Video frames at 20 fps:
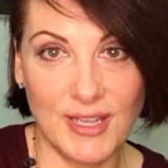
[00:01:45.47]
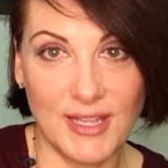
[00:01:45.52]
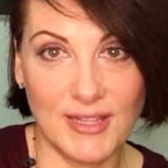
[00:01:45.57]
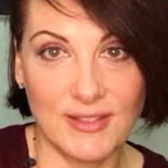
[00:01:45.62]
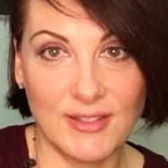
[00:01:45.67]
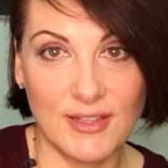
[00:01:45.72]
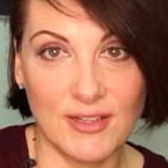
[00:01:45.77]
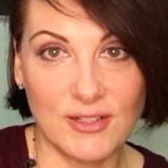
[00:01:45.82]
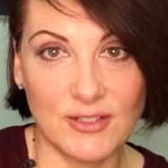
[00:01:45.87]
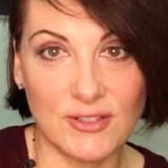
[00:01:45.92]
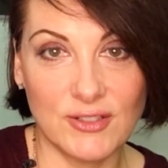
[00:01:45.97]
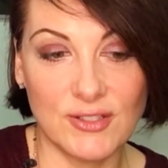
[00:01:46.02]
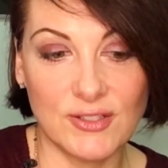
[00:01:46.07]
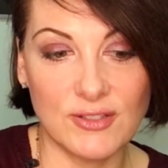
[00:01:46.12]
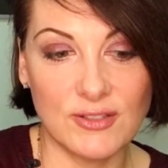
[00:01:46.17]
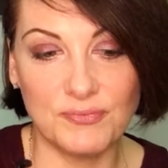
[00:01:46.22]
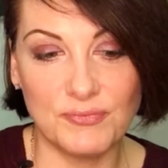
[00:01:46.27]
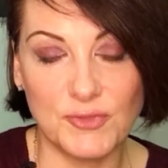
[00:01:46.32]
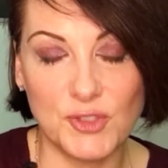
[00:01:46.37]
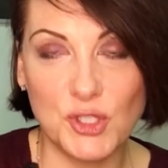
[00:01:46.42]
And
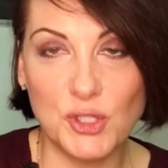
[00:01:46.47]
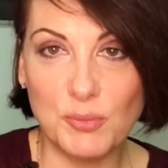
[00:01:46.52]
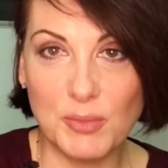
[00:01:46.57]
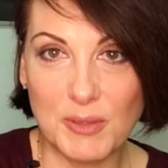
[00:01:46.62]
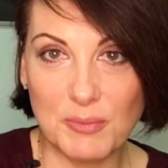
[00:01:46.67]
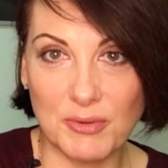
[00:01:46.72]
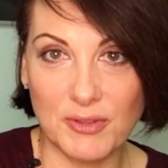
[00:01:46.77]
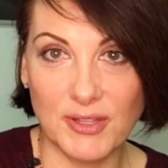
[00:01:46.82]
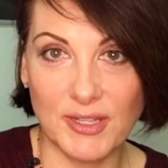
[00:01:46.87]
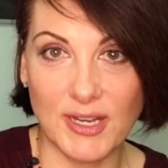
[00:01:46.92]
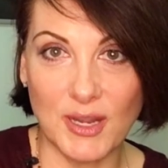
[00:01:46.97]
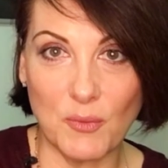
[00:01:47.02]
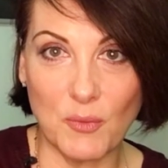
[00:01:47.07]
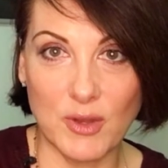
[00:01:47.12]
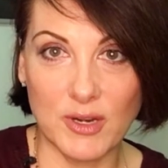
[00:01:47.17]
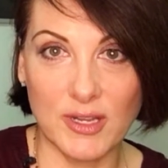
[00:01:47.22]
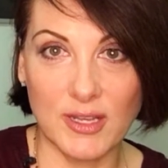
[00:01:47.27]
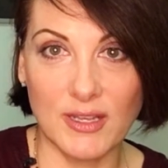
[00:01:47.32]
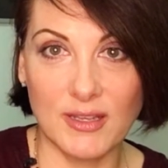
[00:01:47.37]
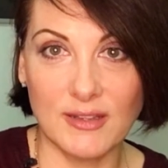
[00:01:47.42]
there's two people that I
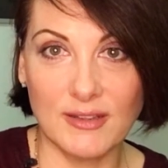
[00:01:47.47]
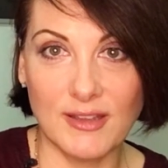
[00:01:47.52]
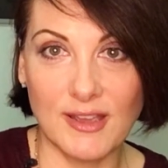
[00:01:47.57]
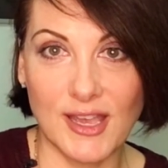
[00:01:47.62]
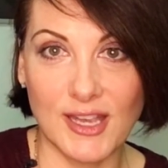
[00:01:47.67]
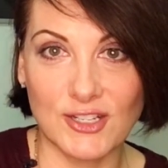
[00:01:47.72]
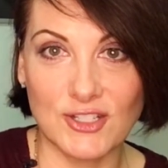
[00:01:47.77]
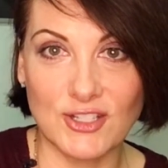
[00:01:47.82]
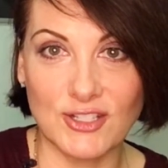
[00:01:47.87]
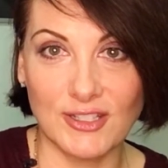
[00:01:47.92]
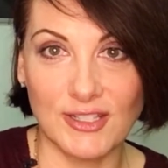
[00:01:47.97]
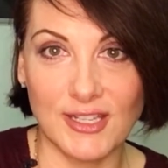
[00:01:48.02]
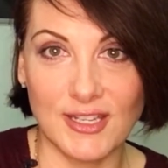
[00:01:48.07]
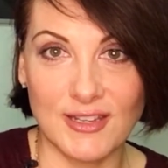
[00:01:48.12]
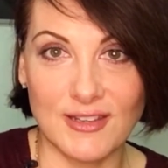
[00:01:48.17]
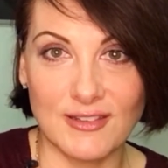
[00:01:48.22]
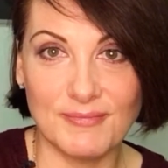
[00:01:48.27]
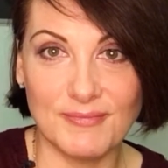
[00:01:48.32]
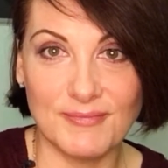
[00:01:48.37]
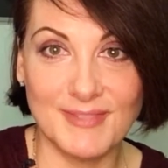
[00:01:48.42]
want to
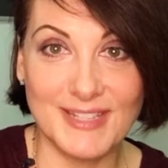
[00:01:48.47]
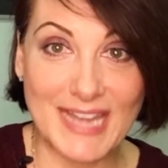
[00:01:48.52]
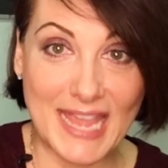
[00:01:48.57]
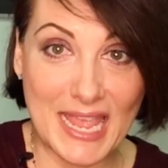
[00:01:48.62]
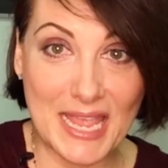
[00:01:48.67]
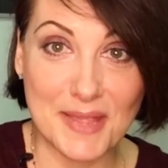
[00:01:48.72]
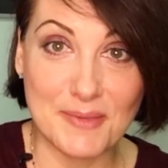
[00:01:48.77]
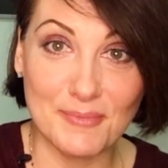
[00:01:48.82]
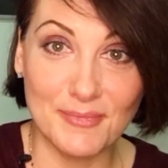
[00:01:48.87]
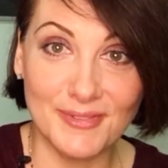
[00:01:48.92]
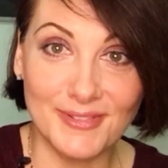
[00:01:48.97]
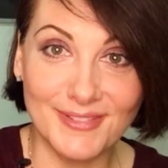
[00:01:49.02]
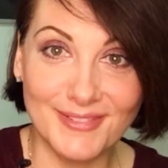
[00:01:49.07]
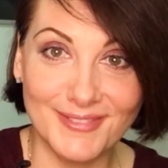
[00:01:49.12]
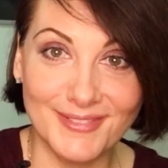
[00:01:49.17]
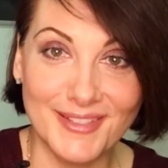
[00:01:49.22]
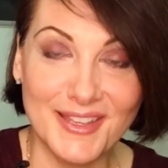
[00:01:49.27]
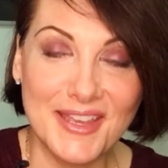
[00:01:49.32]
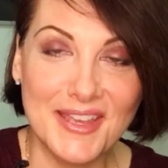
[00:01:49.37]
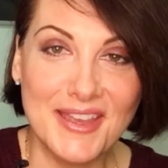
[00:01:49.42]
actually name
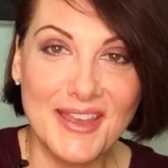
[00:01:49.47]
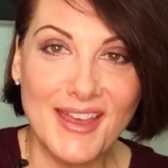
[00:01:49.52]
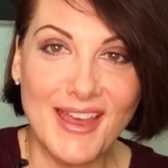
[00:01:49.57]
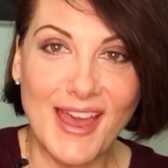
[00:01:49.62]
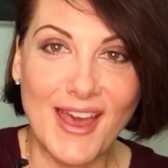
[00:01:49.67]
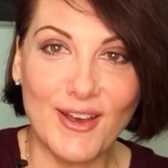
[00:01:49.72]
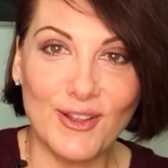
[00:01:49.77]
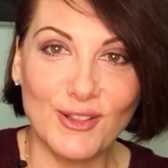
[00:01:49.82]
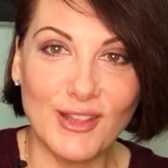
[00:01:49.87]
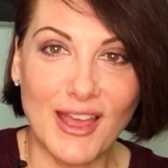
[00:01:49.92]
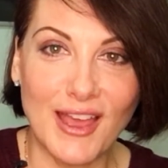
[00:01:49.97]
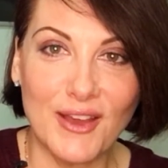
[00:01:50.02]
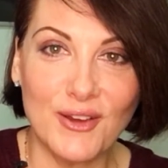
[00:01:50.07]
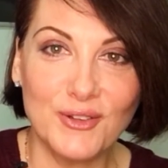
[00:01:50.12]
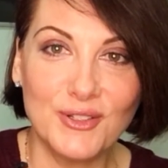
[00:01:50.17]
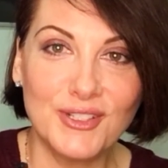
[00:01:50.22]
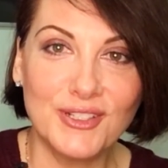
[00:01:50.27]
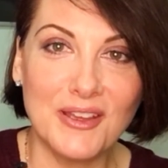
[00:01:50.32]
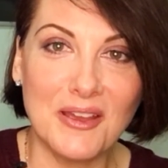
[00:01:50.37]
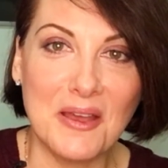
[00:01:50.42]
out
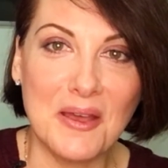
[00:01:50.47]
loud.